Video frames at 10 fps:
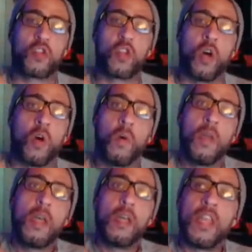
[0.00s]
So
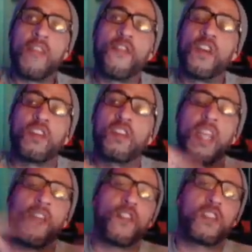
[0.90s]
they feel the
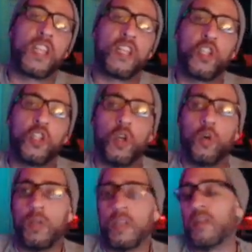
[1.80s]
safest thing to
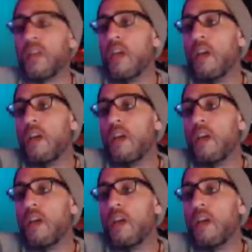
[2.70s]
do is